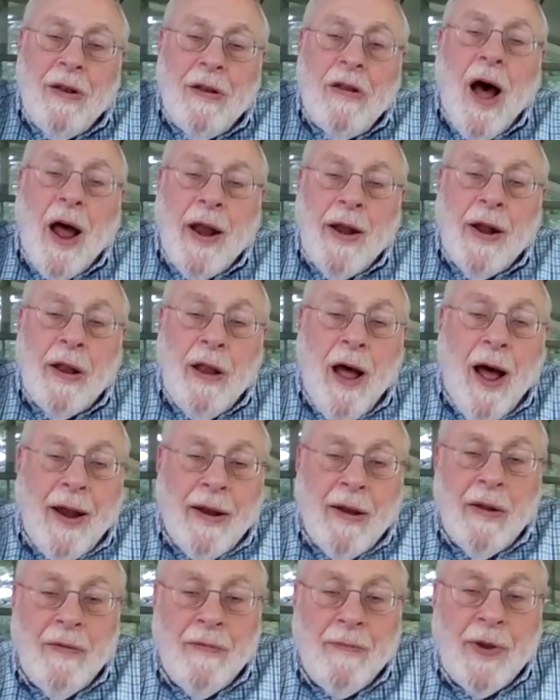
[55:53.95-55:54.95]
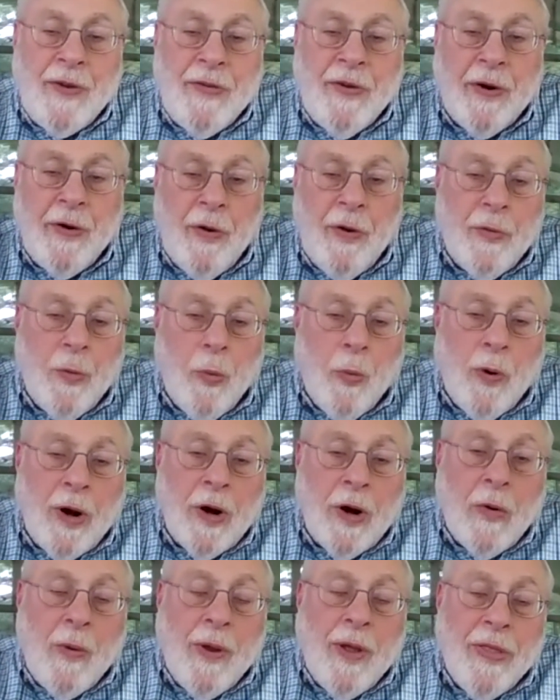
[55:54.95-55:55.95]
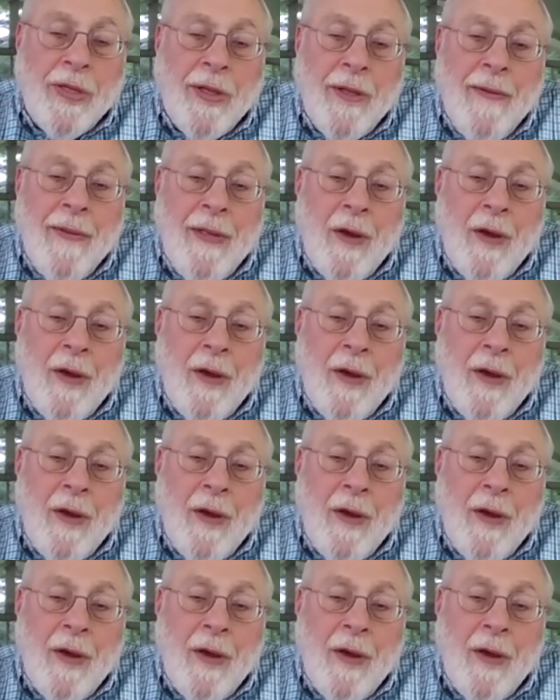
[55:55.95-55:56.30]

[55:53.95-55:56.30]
not a lot of material to work with.